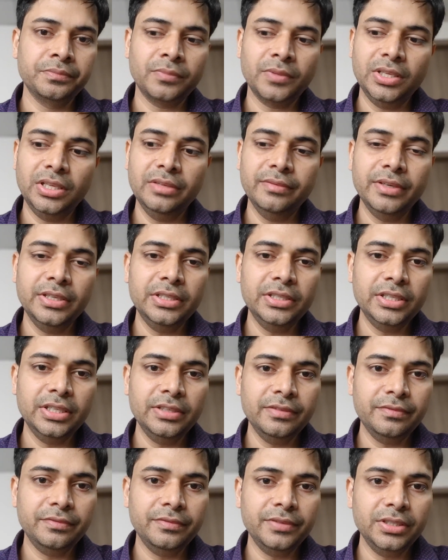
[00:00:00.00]
even
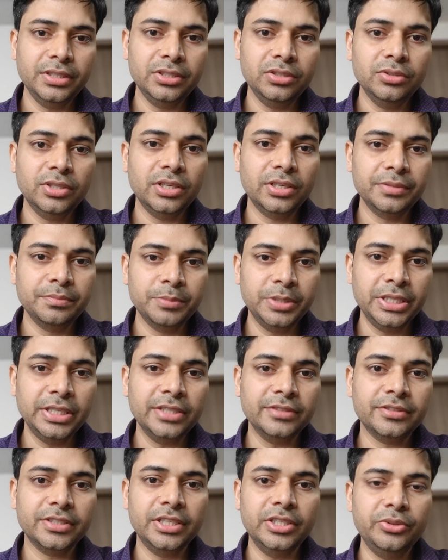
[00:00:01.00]
if you are being
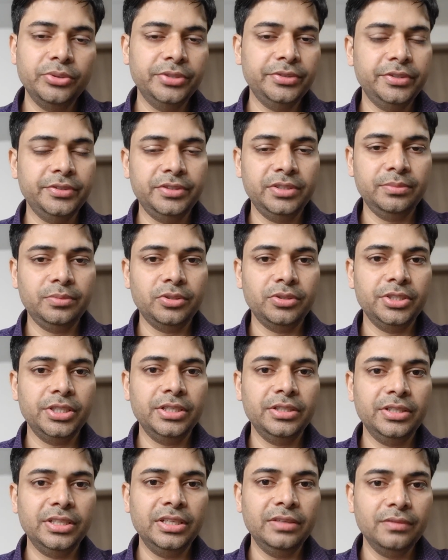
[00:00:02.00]
assigned to ecc
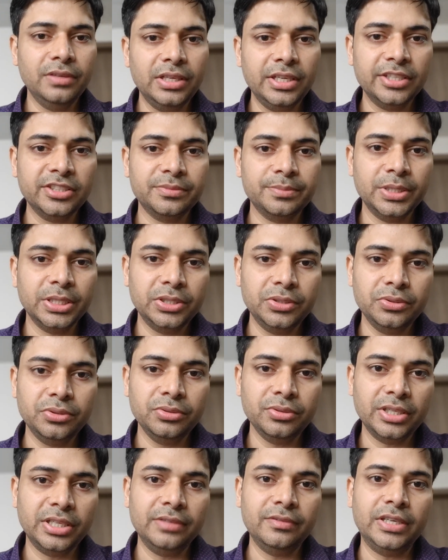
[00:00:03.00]
project they will expect you to
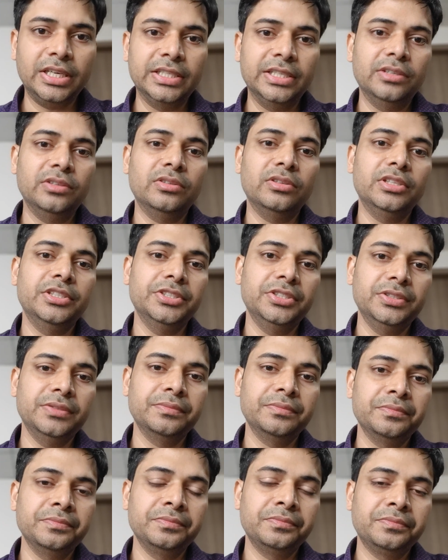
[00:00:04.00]
have hana knowledge
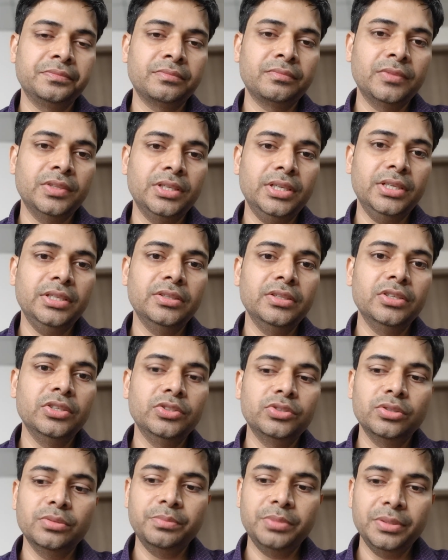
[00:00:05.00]
right
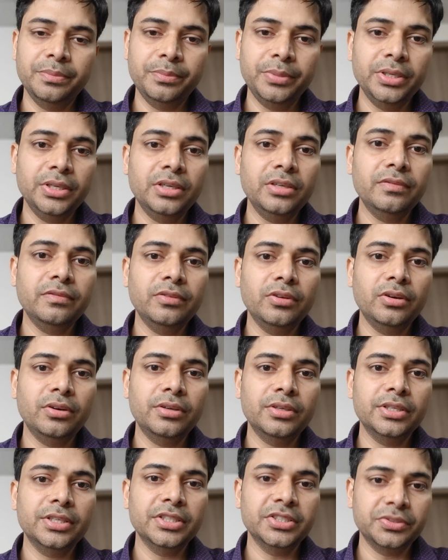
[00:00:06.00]
so prepare
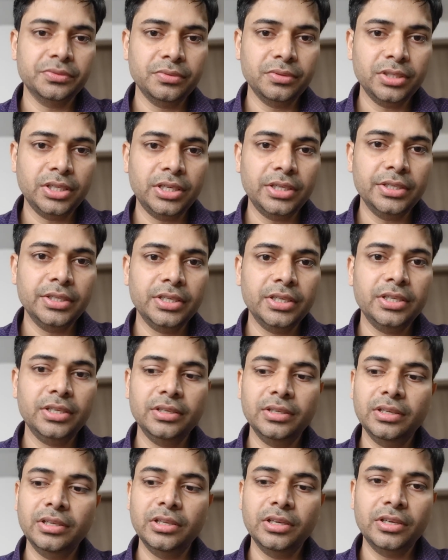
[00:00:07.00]
for s4 hana
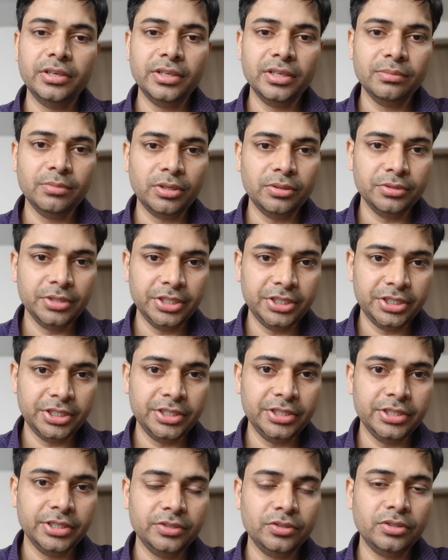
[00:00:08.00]
learn about the
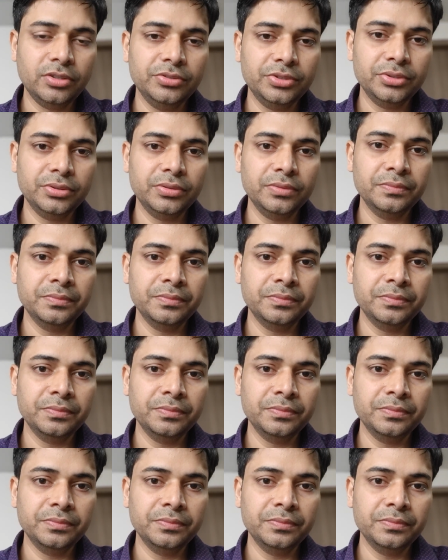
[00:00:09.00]
changes also